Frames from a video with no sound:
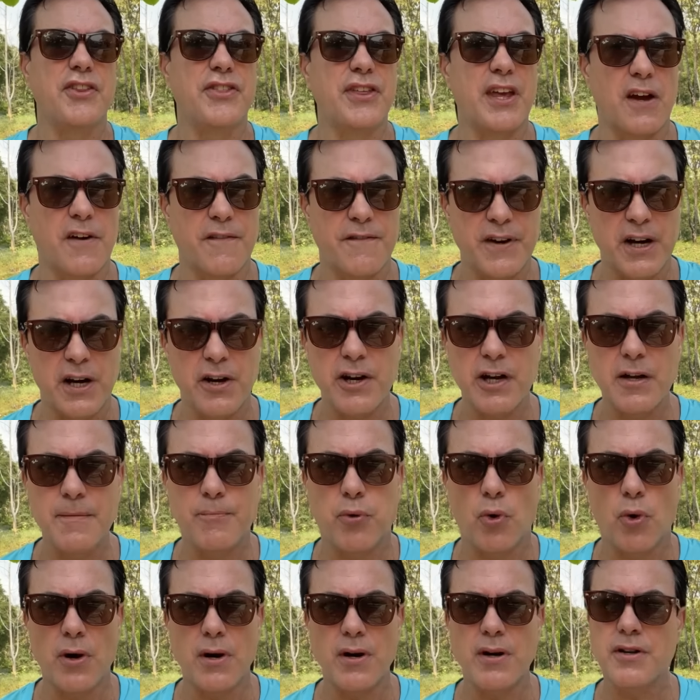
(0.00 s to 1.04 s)
they are very
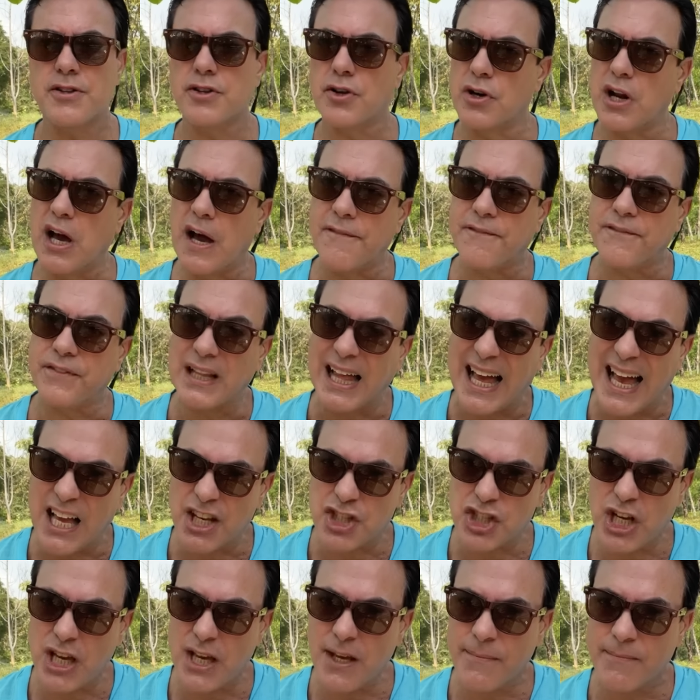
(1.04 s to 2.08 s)
important. They're not
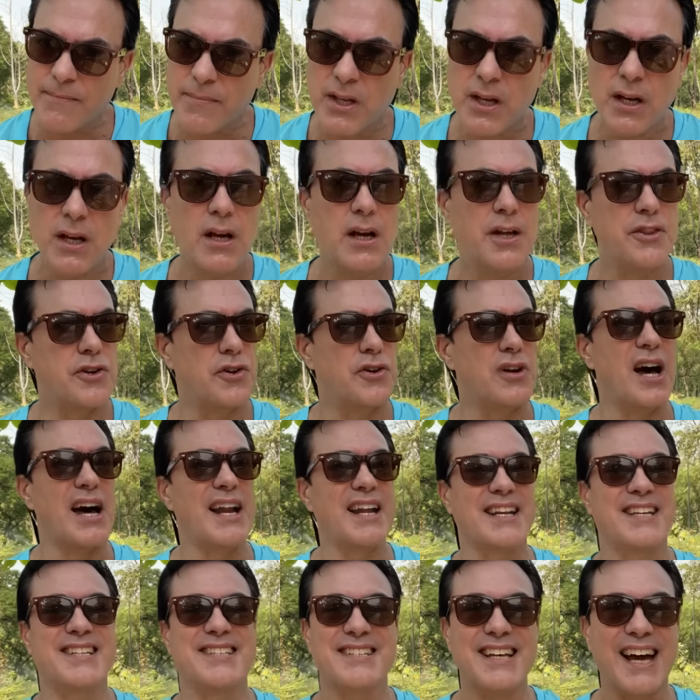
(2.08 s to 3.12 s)
flashy, they're not
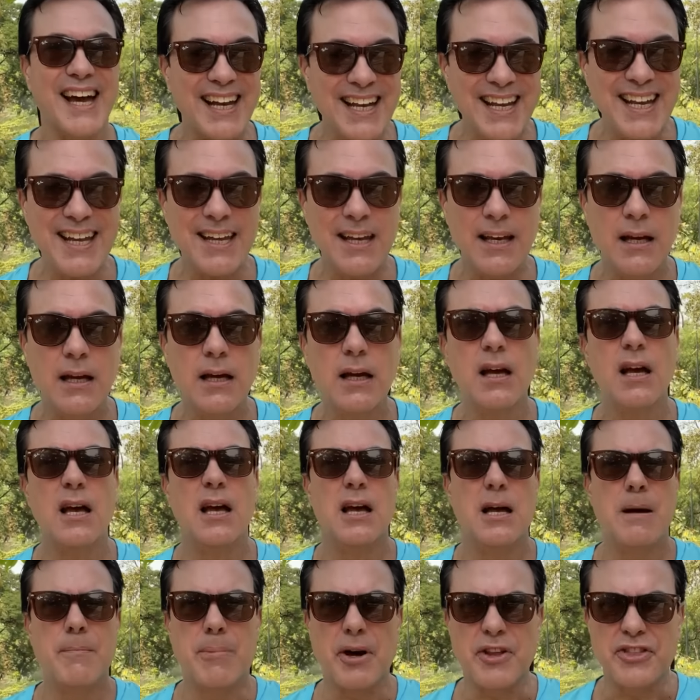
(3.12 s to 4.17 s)
exciting,
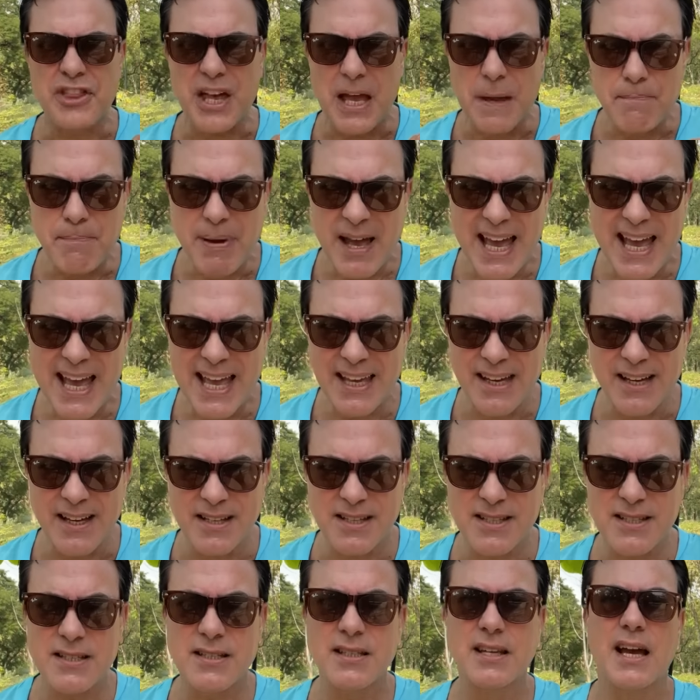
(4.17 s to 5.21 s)
but they pay
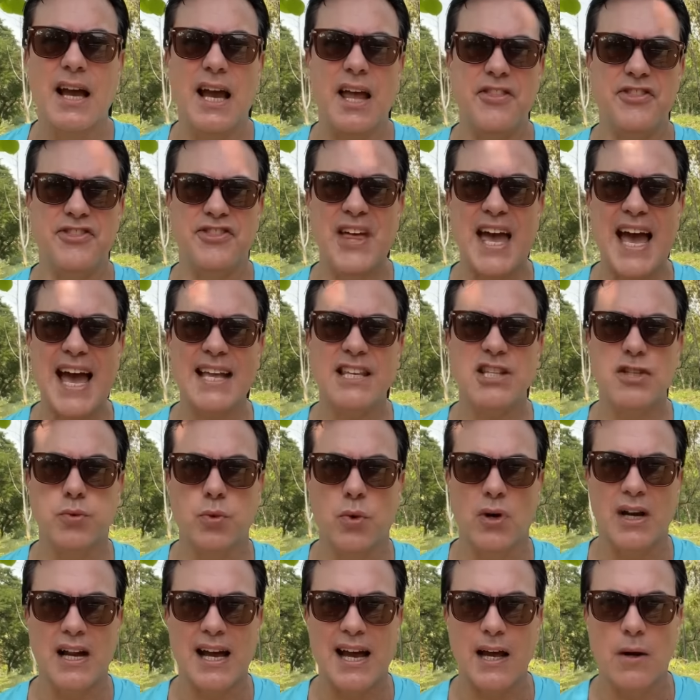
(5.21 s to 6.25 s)
us. And that's
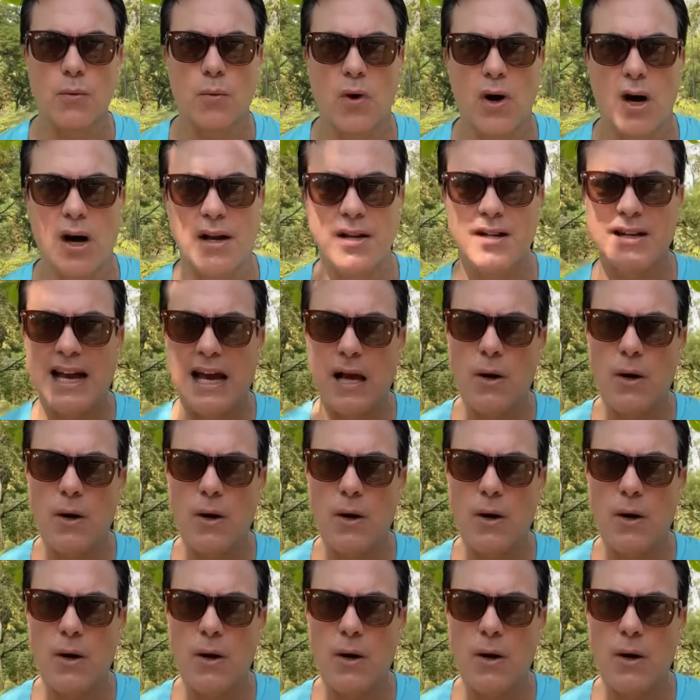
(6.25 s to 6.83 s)
what I want. I